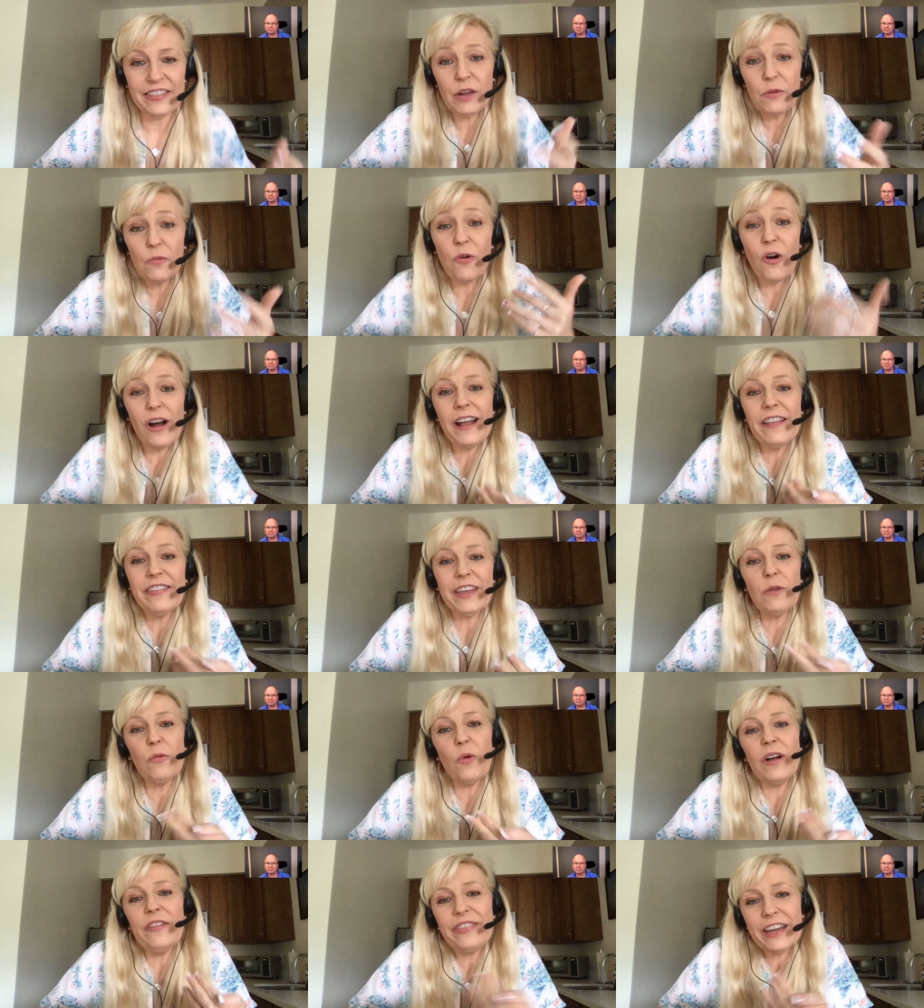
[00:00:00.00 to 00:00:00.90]
They want
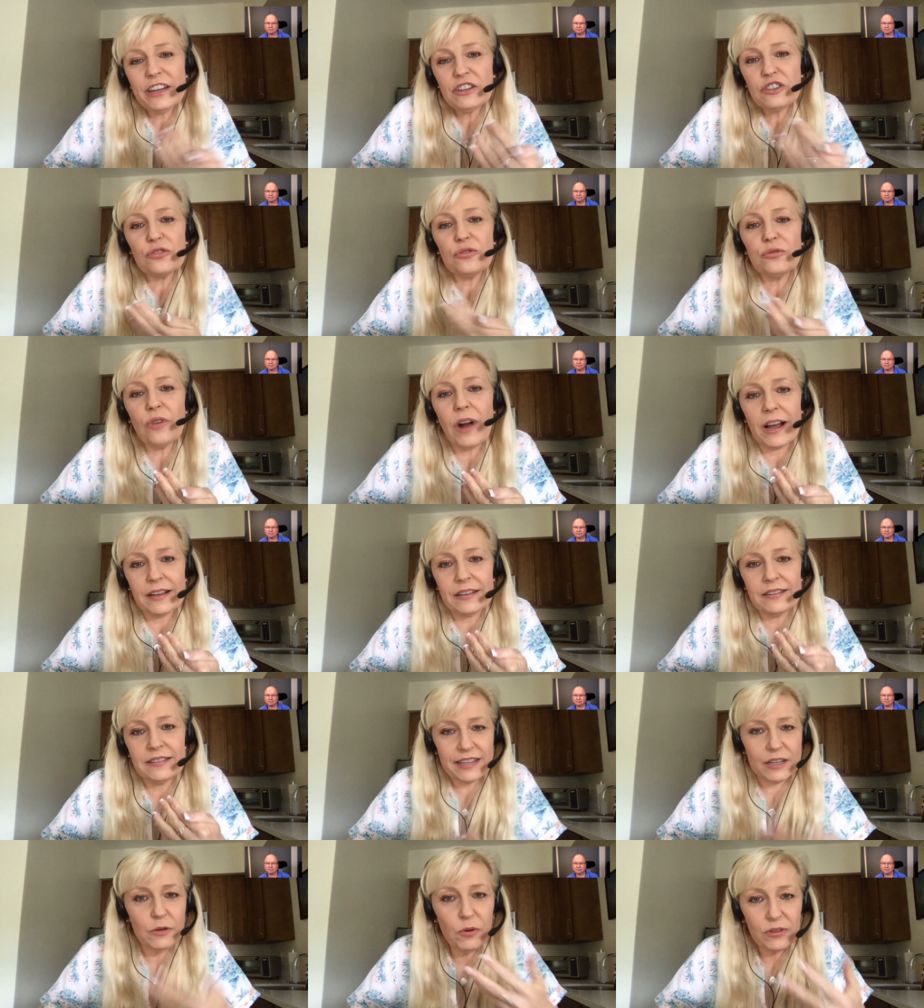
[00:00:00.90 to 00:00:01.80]
they want that
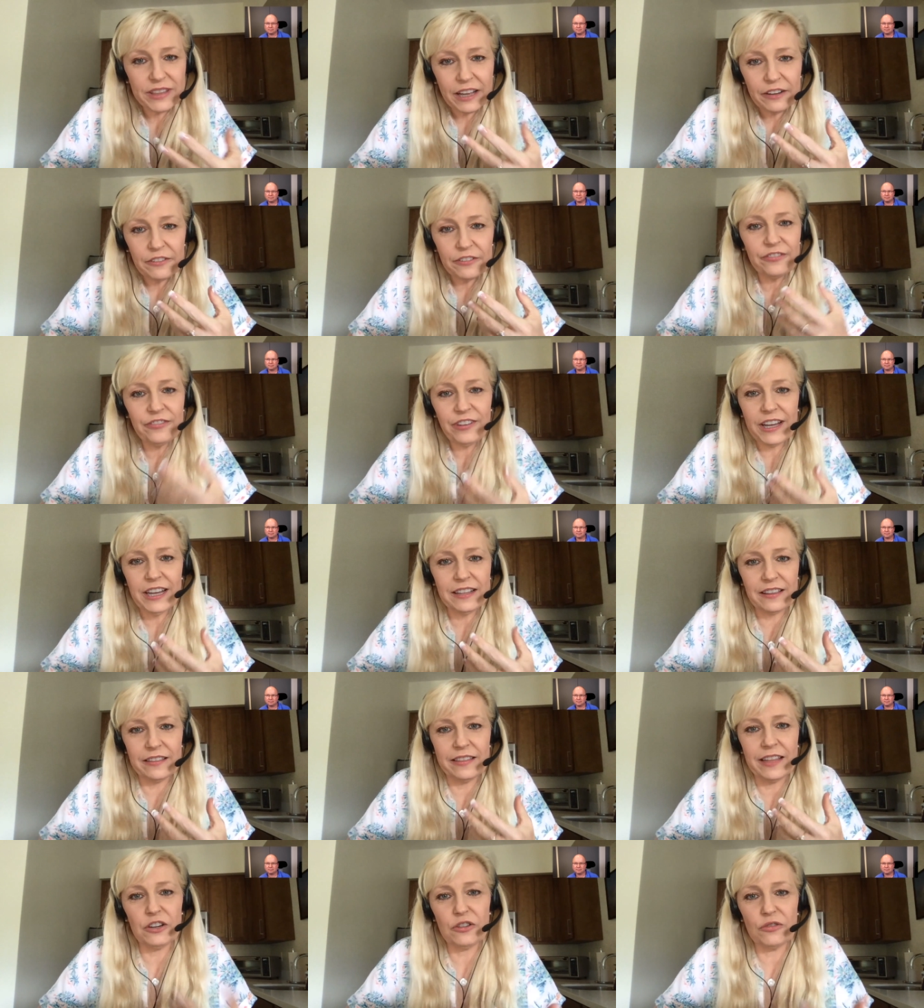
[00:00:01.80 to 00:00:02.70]
trust. They want that
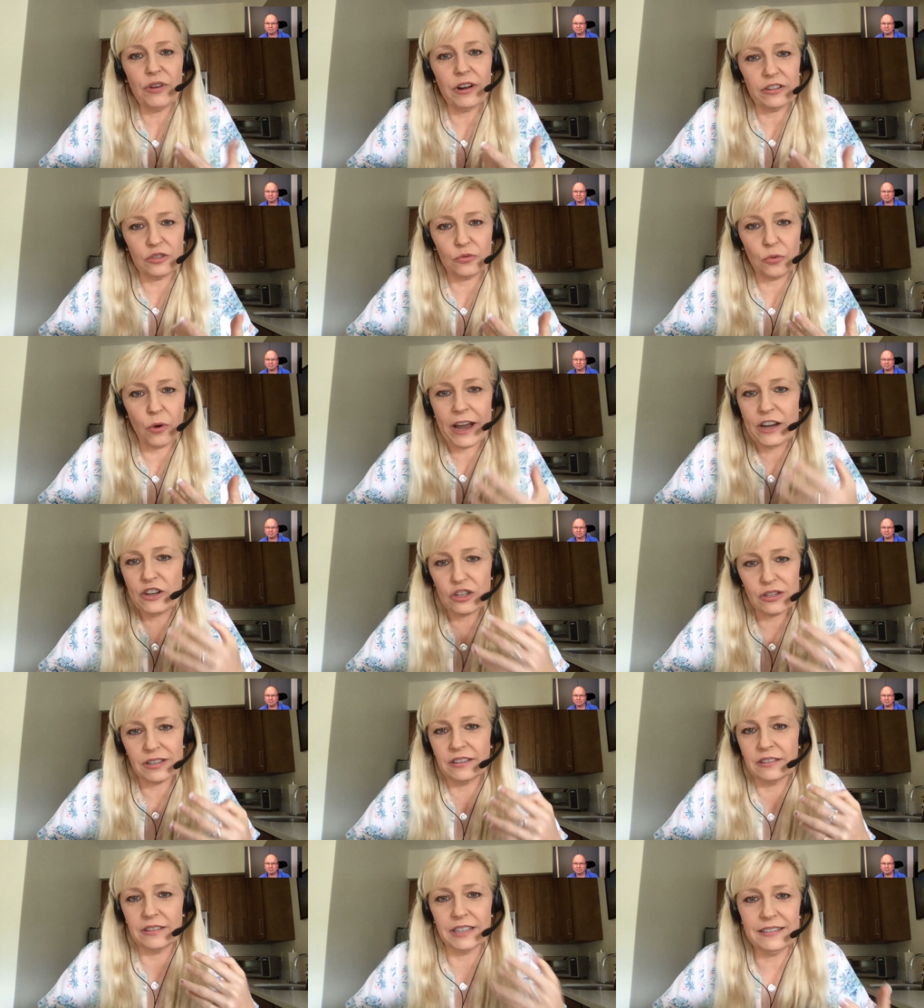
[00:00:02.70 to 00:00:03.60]
faith and that trust where I
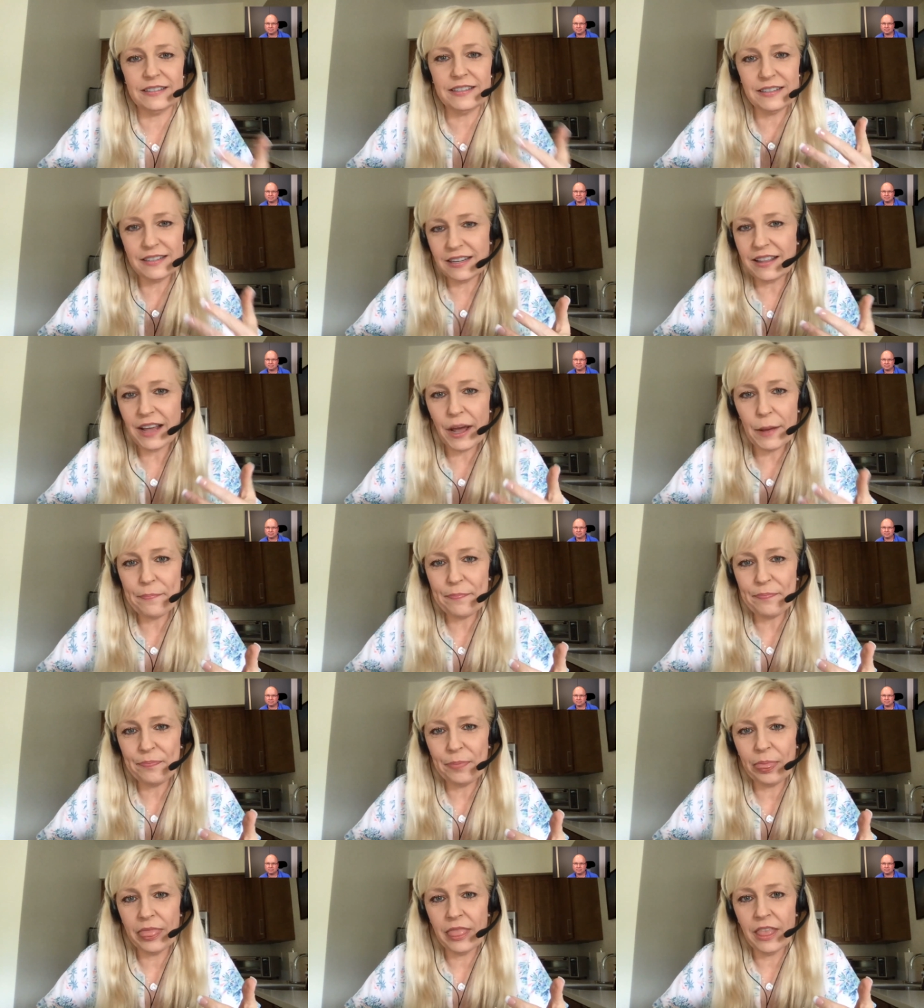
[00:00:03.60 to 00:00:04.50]
just listen to
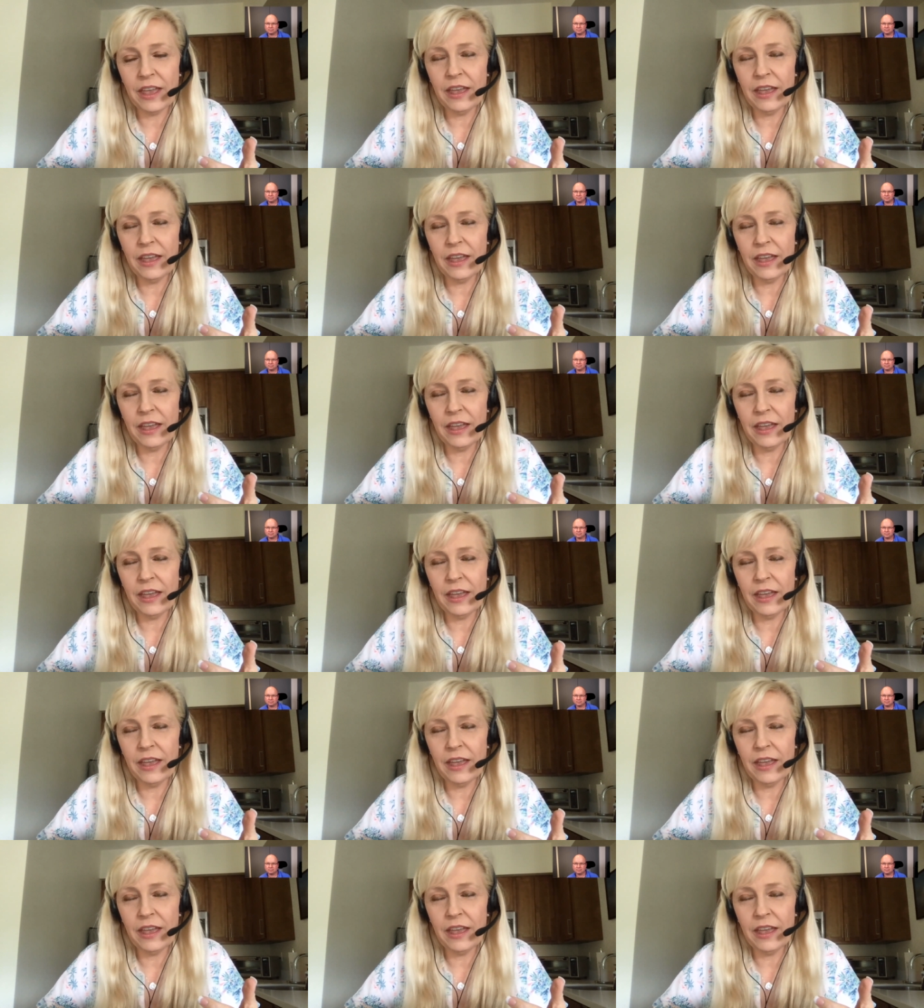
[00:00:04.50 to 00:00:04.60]
them.